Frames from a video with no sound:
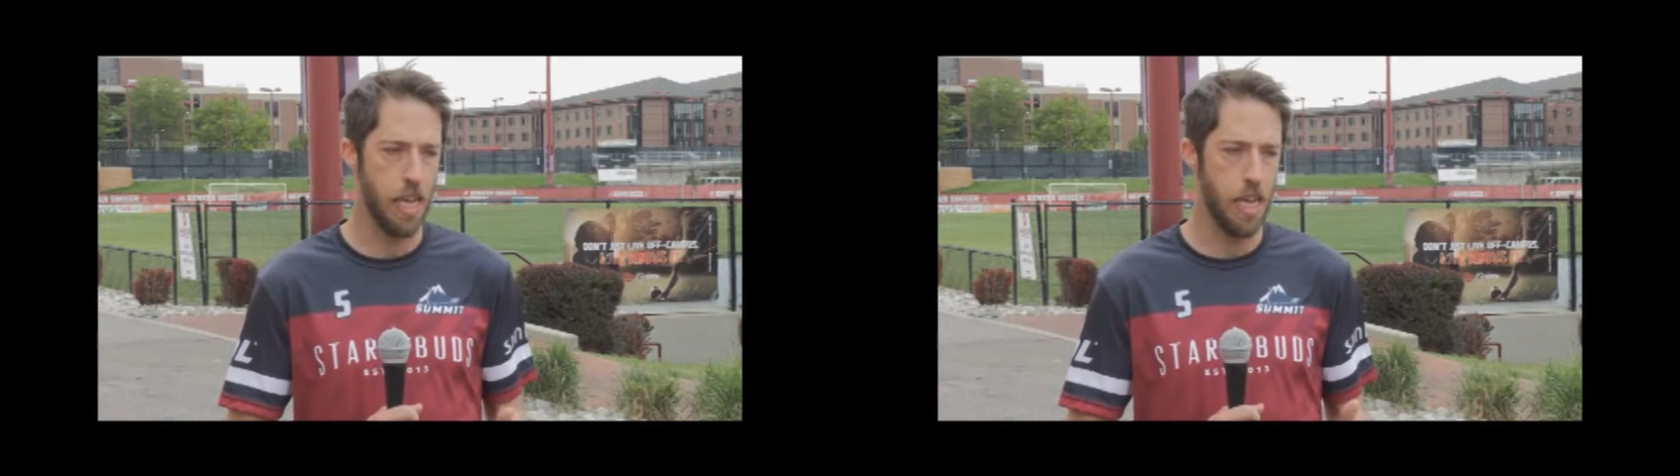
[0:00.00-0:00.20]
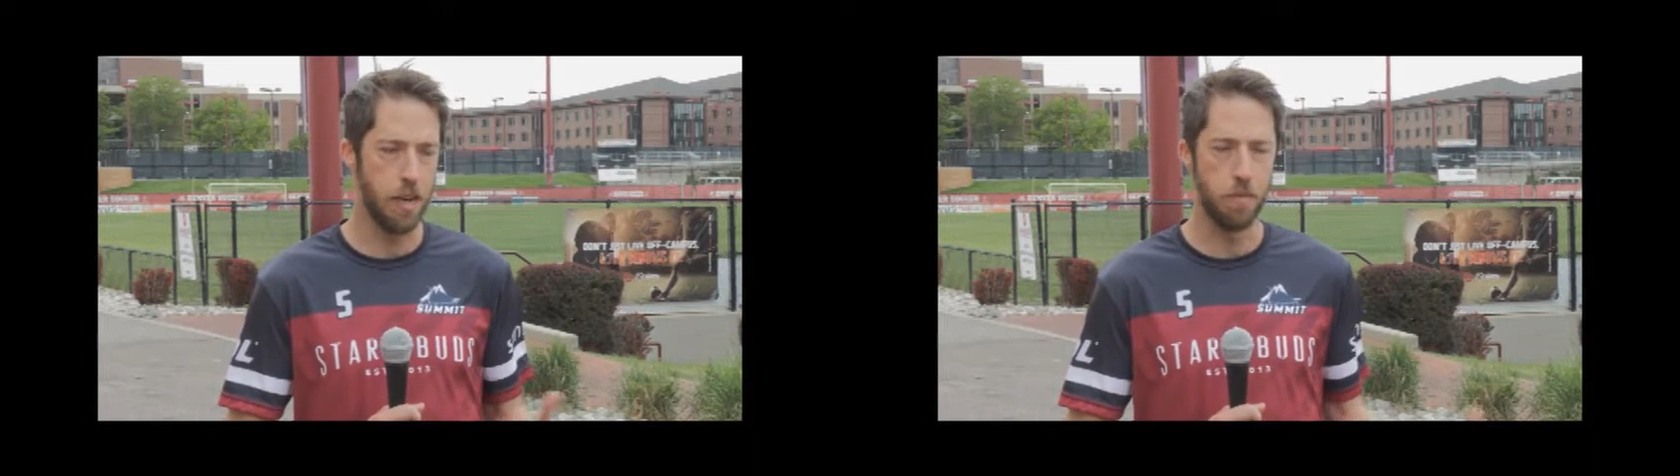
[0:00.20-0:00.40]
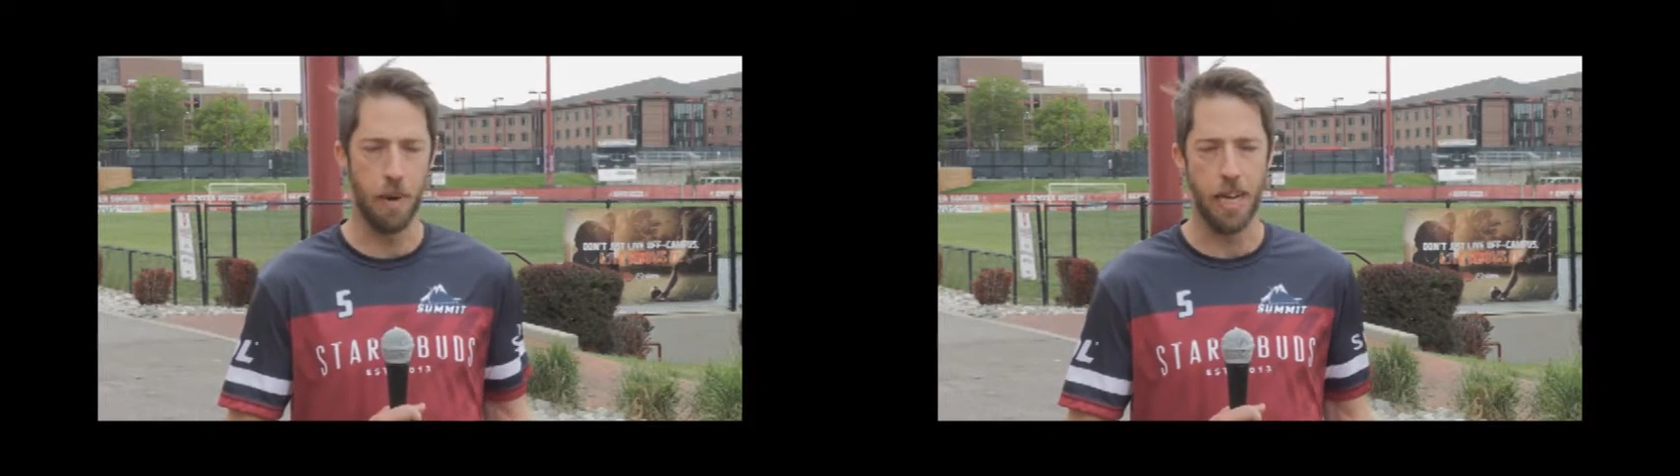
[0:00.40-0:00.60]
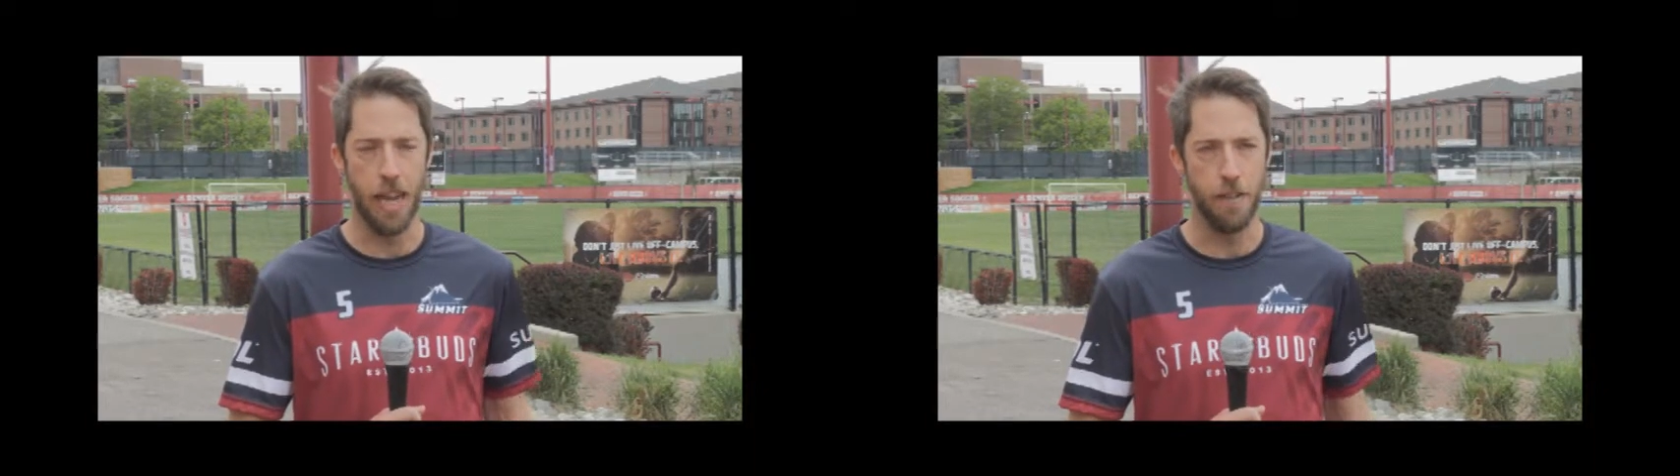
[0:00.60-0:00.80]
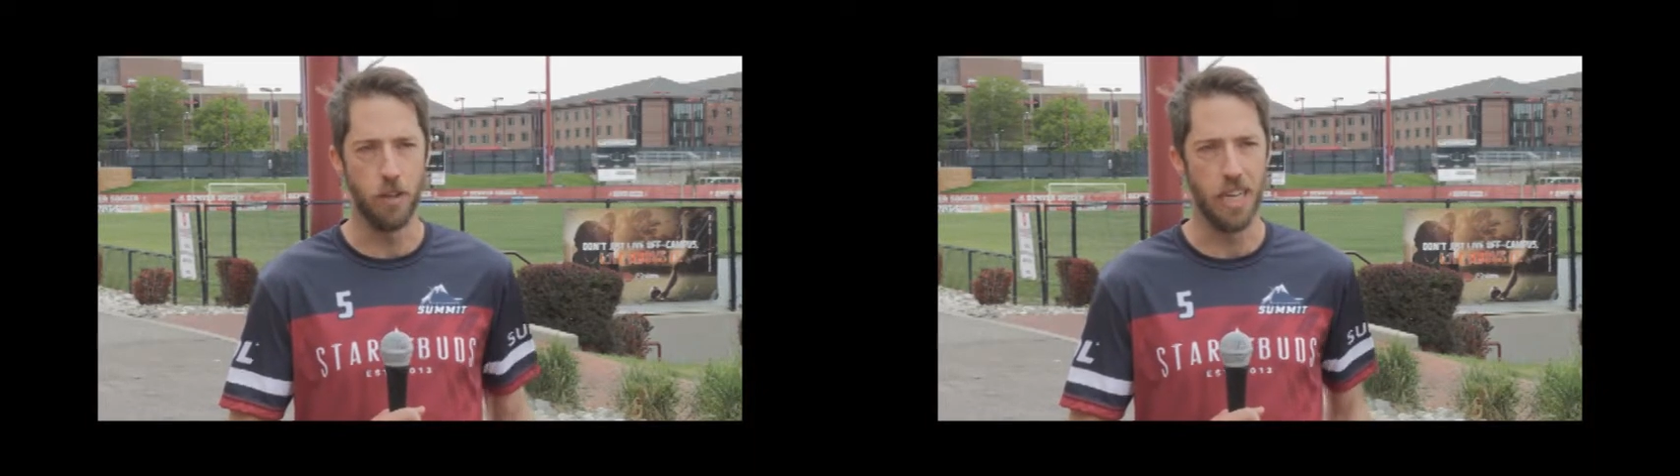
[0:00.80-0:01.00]
in my
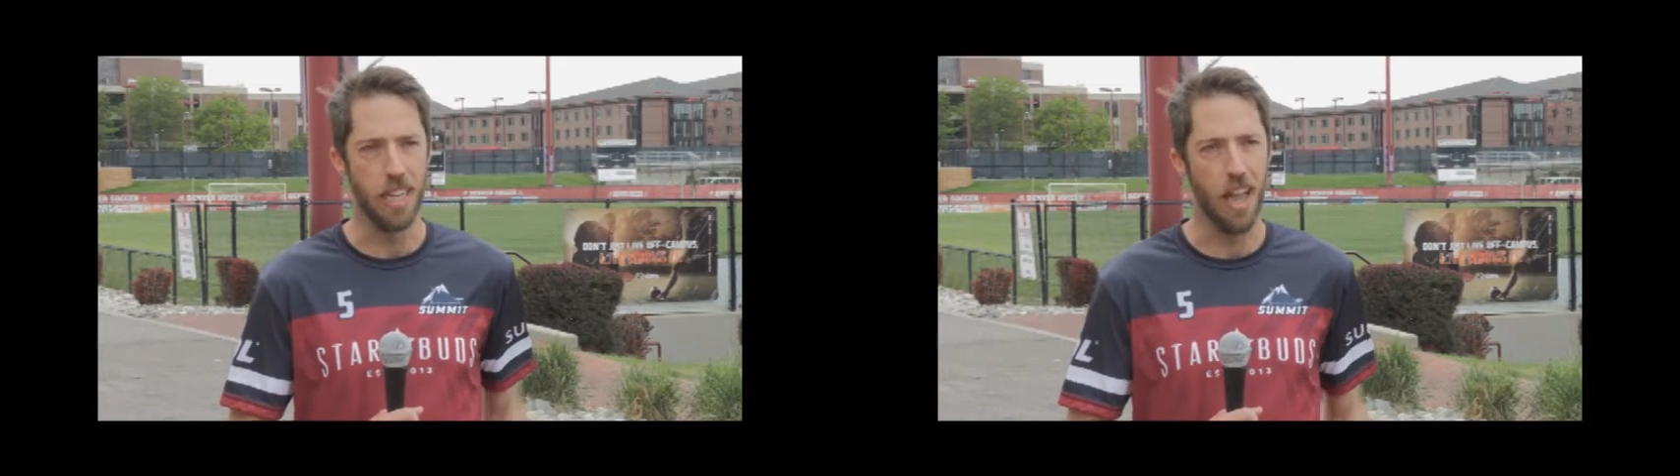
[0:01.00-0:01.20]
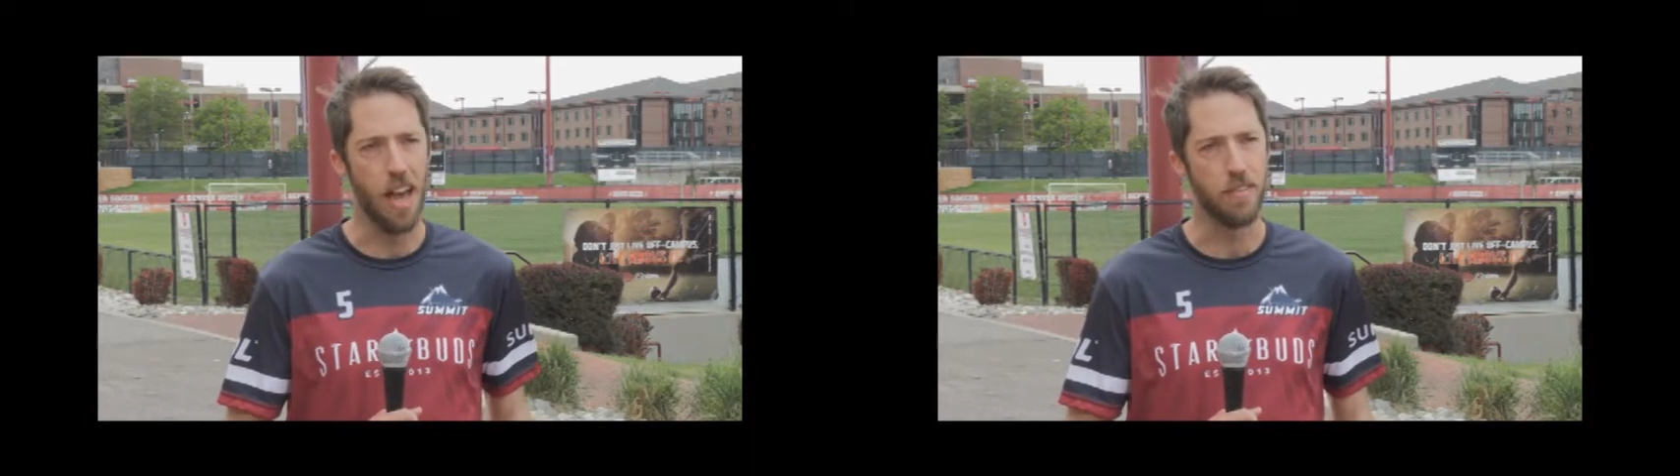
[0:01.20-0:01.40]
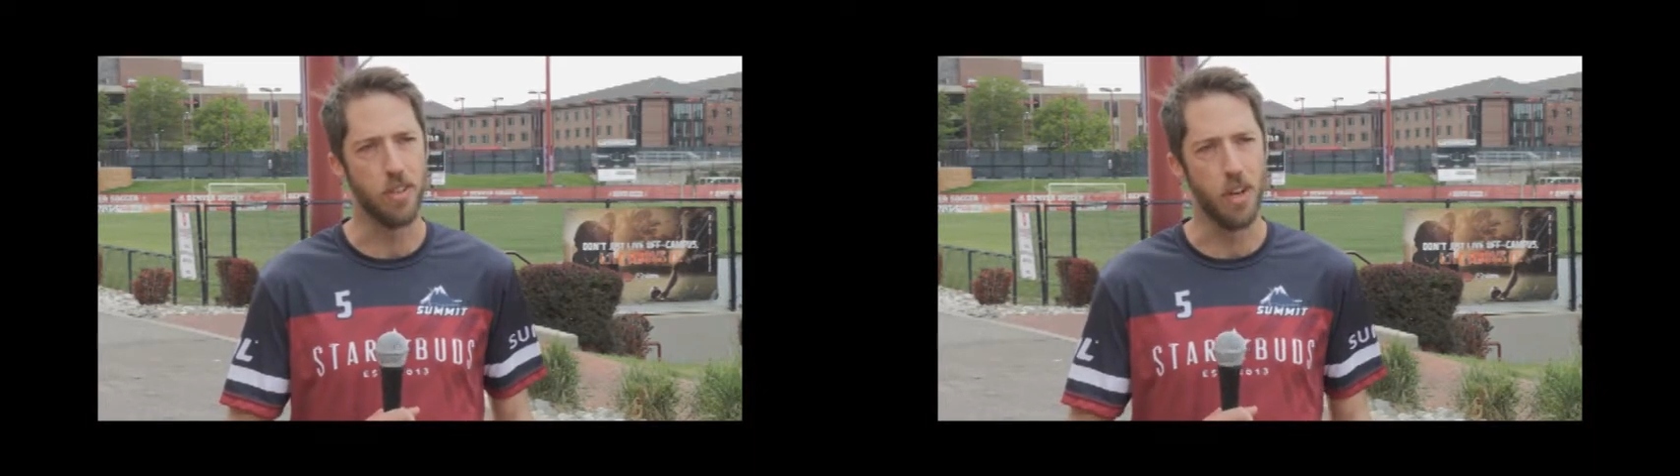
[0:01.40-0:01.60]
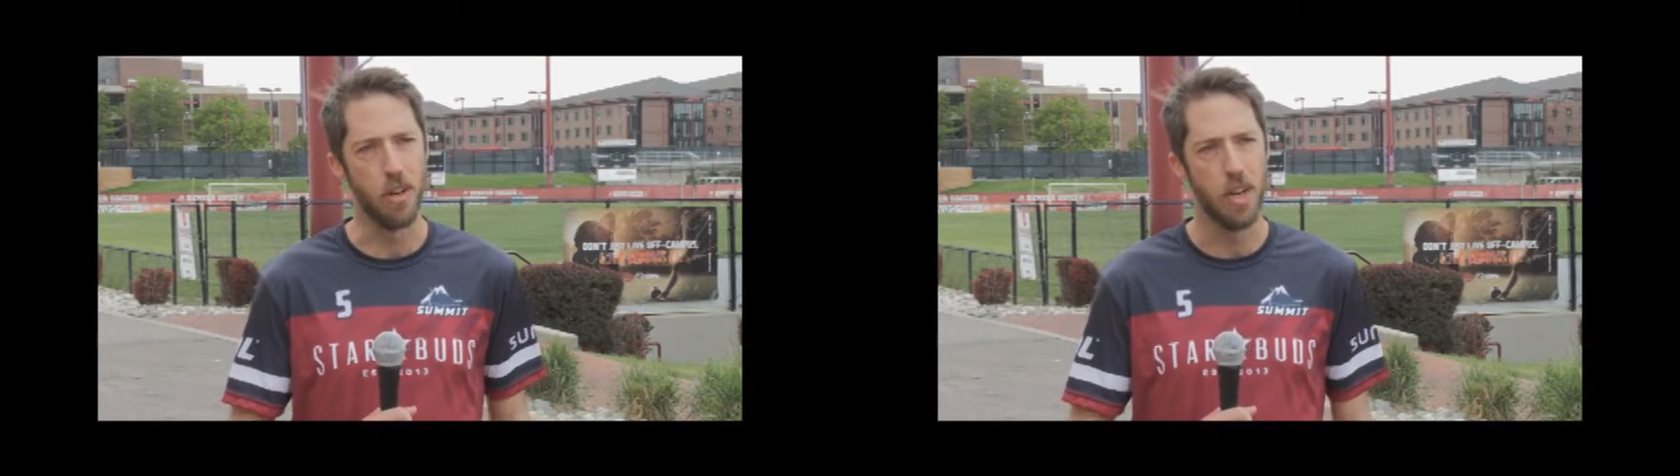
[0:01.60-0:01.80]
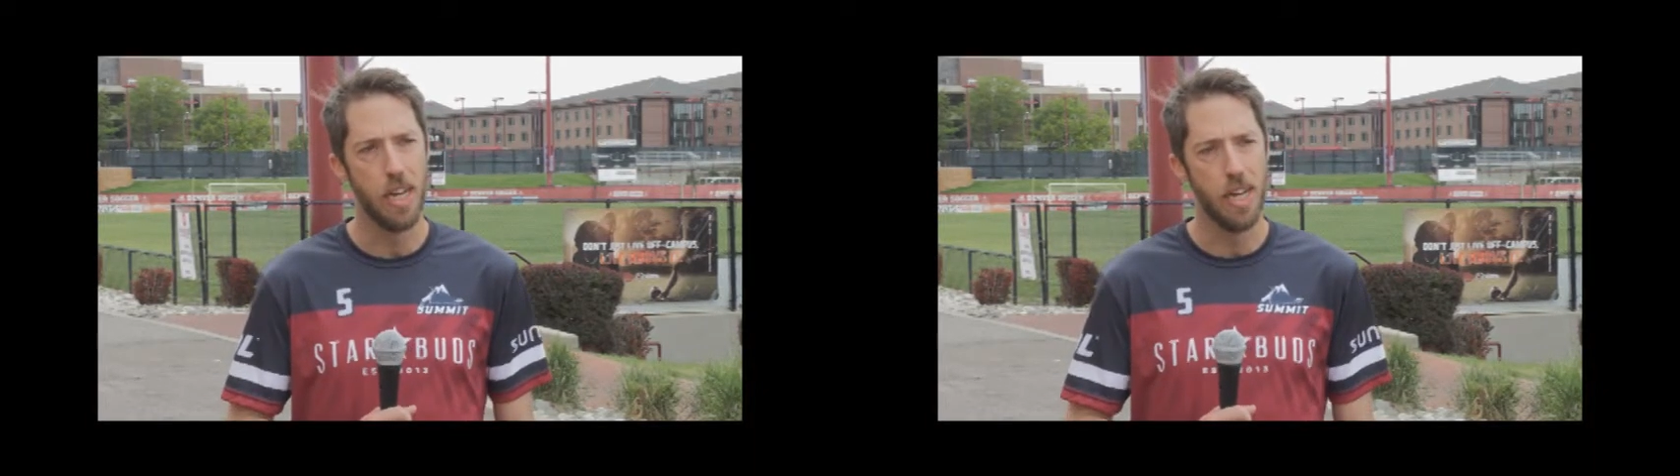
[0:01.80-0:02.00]
everyday life. So